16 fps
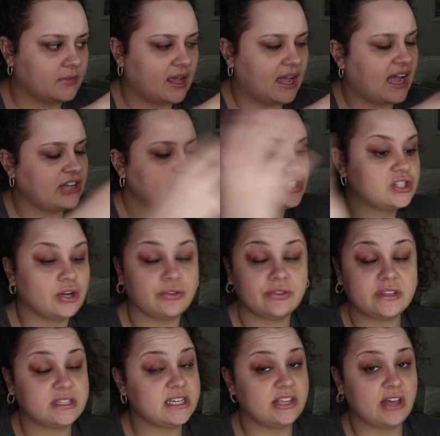I just don't
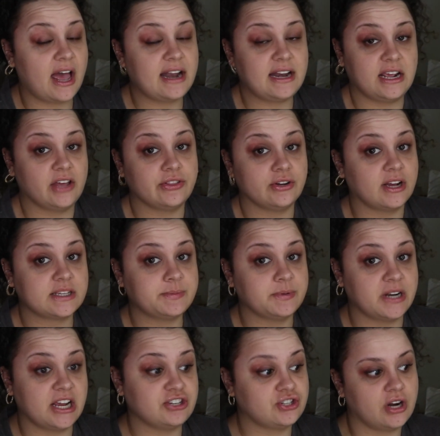see any other
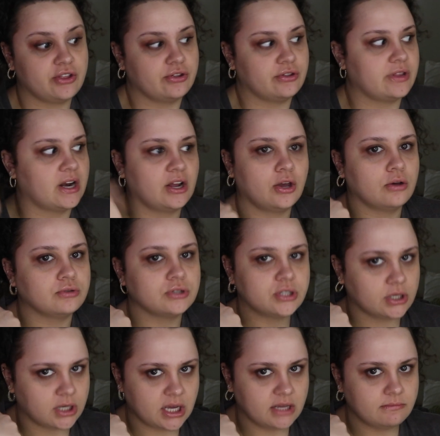explanation other than a ghost
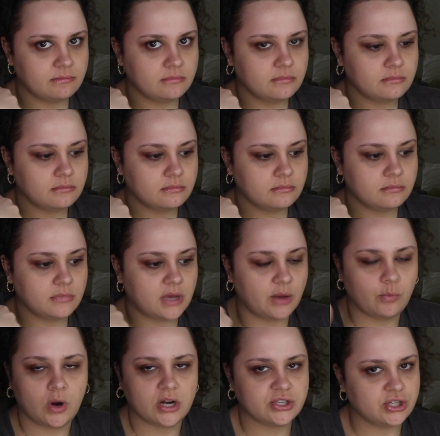took it
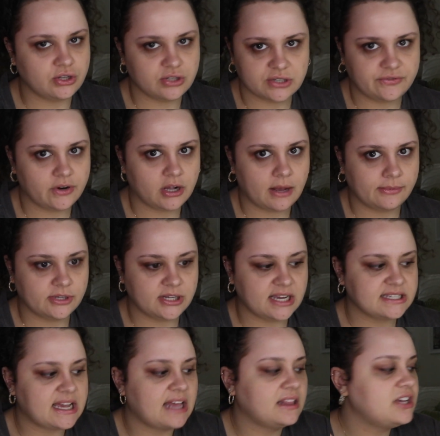and wanted to use it for a couple
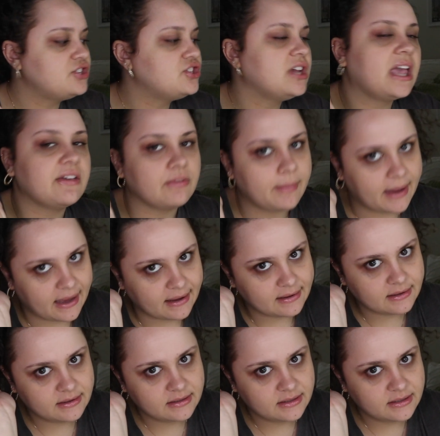days. At least she gave it back.